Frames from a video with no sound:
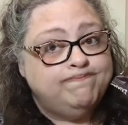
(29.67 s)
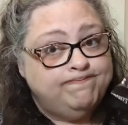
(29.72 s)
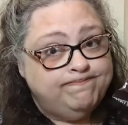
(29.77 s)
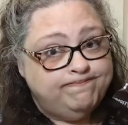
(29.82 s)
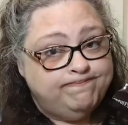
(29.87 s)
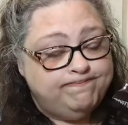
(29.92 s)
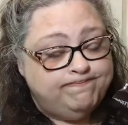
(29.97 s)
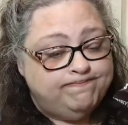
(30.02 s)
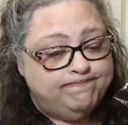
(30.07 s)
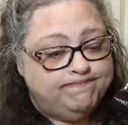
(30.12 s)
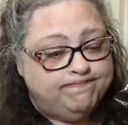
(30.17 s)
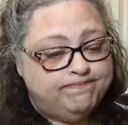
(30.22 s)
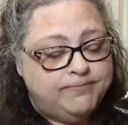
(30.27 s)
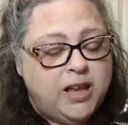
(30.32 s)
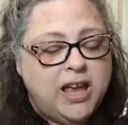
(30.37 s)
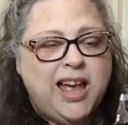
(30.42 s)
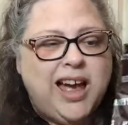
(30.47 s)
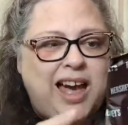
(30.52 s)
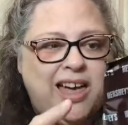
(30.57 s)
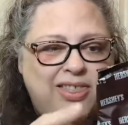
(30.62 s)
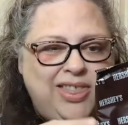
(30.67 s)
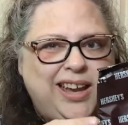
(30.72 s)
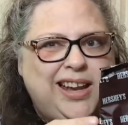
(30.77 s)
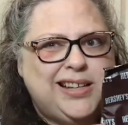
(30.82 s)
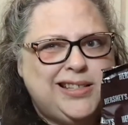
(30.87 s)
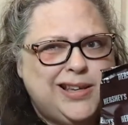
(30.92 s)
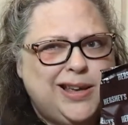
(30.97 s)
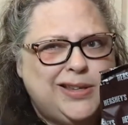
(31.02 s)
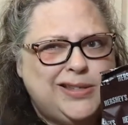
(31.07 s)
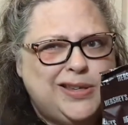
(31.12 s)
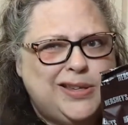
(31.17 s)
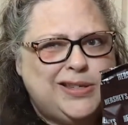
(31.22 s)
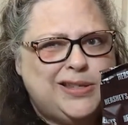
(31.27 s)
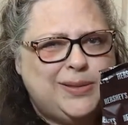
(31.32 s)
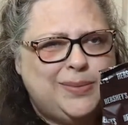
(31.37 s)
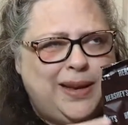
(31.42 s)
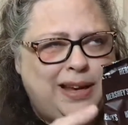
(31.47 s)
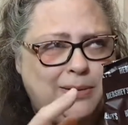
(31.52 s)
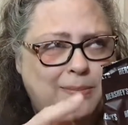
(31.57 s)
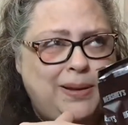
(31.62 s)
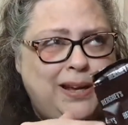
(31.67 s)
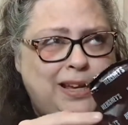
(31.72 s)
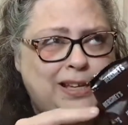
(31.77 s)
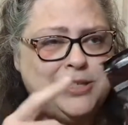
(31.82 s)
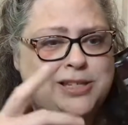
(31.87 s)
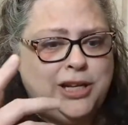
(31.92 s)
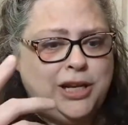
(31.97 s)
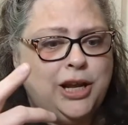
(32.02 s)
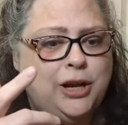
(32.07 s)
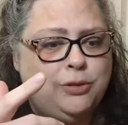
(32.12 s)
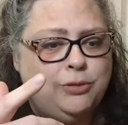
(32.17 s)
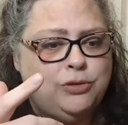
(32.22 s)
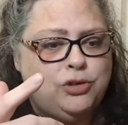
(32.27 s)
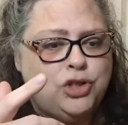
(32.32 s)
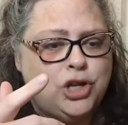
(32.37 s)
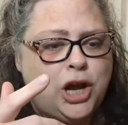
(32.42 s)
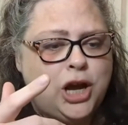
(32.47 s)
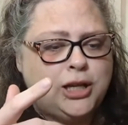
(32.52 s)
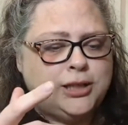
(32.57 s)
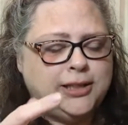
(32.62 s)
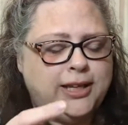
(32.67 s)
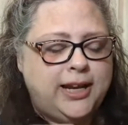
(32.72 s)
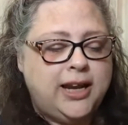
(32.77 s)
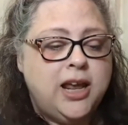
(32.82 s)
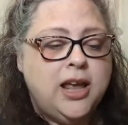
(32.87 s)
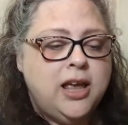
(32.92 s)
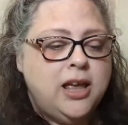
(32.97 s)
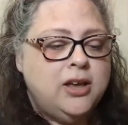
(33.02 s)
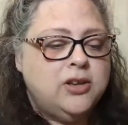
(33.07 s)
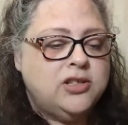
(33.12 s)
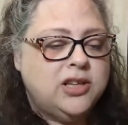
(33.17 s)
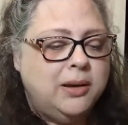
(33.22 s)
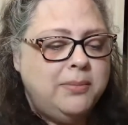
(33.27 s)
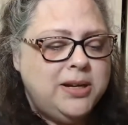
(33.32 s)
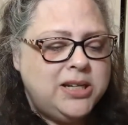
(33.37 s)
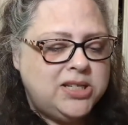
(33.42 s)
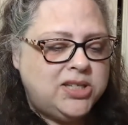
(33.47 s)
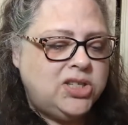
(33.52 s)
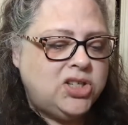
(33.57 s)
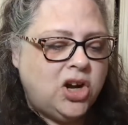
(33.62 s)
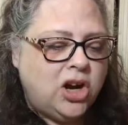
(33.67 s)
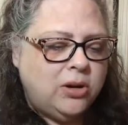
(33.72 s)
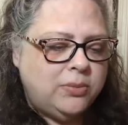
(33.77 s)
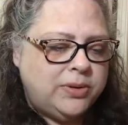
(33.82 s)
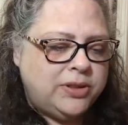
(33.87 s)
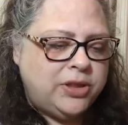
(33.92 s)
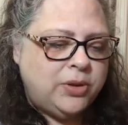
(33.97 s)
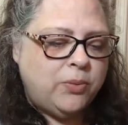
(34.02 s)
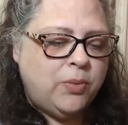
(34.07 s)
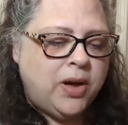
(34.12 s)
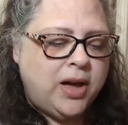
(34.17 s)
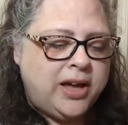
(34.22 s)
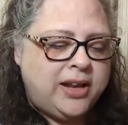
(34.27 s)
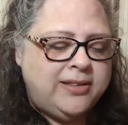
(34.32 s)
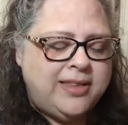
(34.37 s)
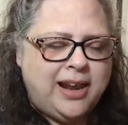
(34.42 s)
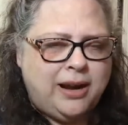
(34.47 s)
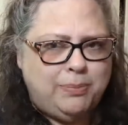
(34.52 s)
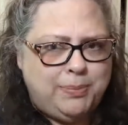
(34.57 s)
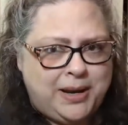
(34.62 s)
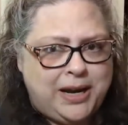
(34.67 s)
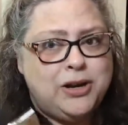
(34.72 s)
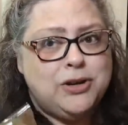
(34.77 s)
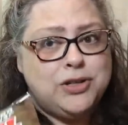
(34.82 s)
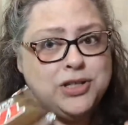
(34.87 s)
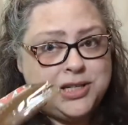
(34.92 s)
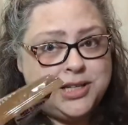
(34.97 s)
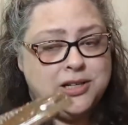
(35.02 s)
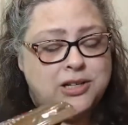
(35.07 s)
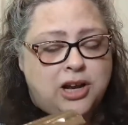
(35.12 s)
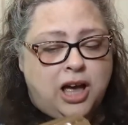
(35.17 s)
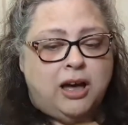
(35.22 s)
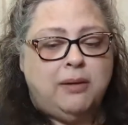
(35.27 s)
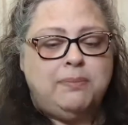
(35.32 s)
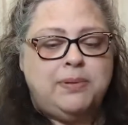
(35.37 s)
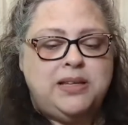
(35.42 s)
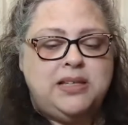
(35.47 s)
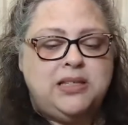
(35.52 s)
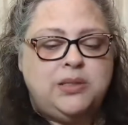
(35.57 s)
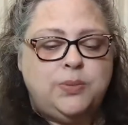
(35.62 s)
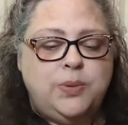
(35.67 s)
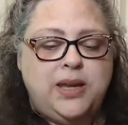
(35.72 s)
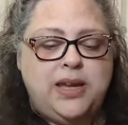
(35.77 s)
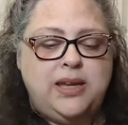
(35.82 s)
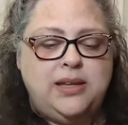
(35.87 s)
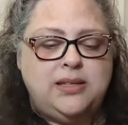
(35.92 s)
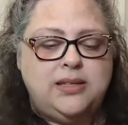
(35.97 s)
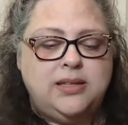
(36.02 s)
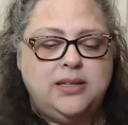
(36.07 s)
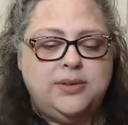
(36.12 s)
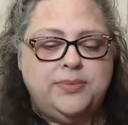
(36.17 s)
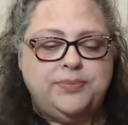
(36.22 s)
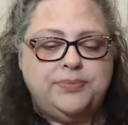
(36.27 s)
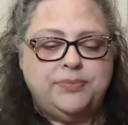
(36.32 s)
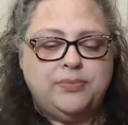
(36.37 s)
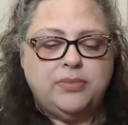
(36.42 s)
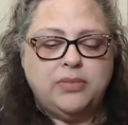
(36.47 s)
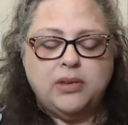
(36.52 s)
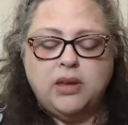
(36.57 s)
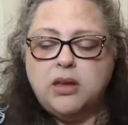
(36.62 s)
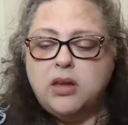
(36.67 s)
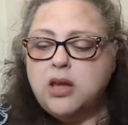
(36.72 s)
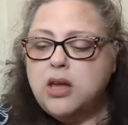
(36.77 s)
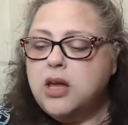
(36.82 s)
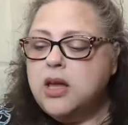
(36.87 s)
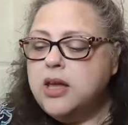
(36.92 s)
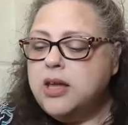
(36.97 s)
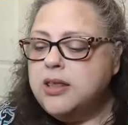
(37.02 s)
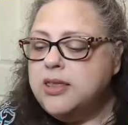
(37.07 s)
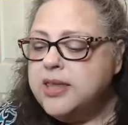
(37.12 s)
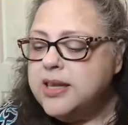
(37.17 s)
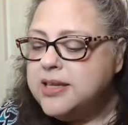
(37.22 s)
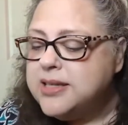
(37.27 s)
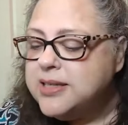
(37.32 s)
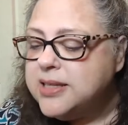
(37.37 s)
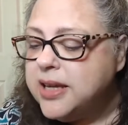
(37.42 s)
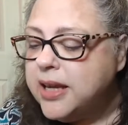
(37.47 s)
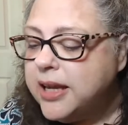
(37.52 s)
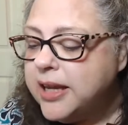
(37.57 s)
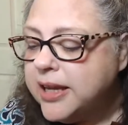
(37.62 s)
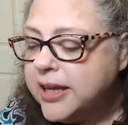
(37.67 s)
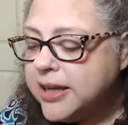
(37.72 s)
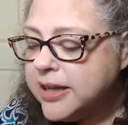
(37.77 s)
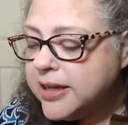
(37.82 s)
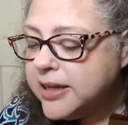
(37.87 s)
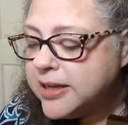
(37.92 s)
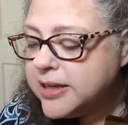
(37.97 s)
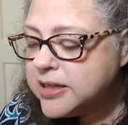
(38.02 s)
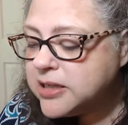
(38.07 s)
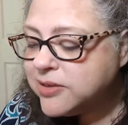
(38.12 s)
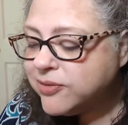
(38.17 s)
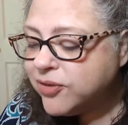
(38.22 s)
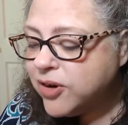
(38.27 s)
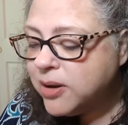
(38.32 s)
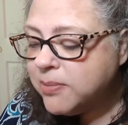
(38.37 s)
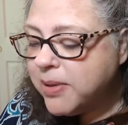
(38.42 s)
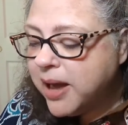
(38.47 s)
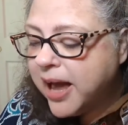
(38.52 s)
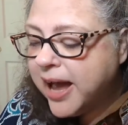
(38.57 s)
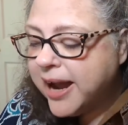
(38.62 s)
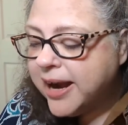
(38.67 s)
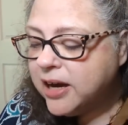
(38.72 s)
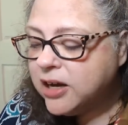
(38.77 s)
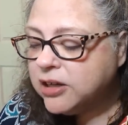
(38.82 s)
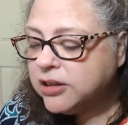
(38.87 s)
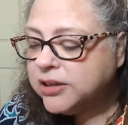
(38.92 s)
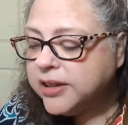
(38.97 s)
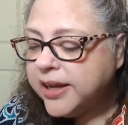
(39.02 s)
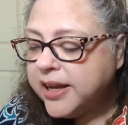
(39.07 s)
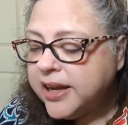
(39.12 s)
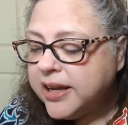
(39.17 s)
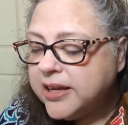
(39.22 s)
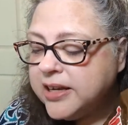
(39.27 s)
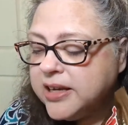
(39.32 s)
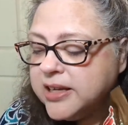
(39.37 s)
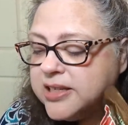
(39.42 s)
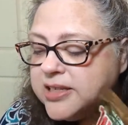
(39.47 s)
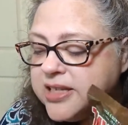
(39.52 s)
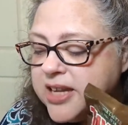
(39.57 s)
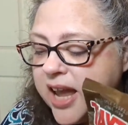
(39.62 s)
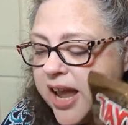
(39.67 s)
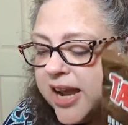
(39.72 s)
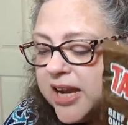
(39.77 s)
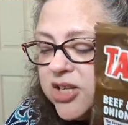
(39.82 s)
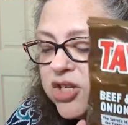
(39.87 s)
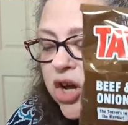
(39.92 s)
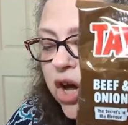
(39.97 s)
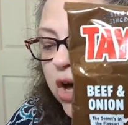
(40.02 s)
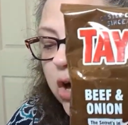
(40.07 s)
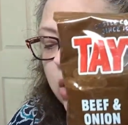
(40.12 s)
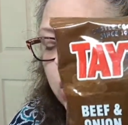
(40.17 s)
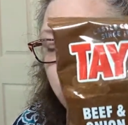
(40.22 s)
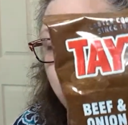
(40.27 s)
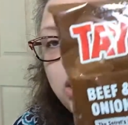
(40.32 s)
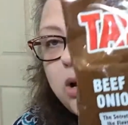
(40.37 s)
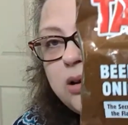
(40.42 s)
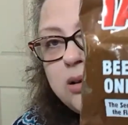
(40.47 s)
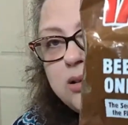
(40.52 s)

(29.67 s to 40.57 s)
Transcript: Hmm. I think it's also sweet because, you know, chocolate. So I'm going to start with the one that appears to not be sweet. This is from Ireland, Tayto,